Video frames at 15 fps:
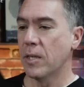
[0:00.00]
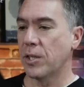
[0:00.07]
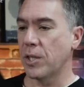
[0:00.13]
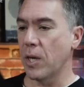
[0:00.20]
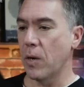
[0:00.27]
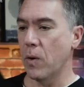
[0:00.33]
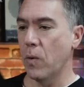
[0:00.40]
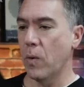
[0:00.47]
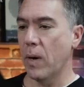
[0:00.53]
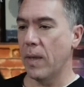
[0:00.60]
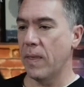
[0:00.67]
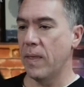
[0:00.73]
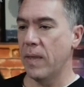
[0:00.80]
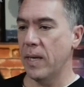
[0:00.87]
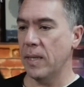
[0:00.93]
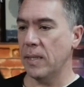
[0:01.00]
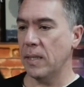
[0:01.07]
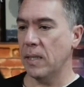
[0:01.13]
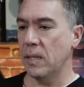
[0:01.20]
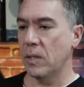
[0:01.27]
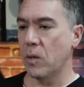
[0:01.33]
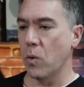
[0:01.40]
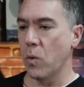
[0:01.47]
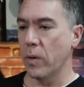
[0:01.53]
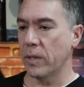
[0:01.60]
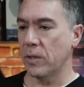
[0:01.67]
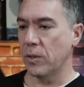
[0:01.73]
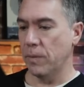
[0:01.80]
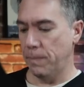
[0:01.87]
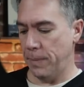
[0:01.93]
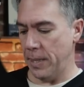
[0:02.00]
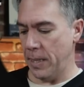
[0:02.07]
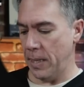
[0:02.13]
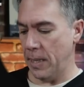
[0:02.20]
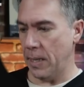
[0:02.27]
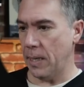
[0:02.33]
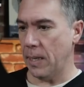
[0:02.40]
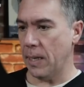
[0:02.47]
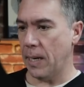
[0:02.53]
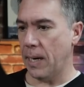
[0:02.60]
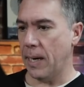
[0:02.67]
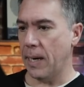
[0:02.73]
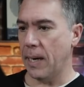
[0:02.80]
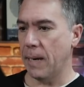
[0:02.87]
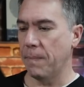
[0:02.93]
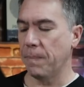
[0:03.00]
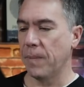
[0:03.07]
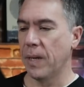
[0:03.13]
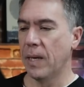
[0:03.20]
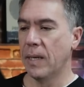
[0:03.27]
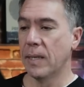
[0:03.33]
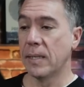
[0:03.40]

So this is going to be um,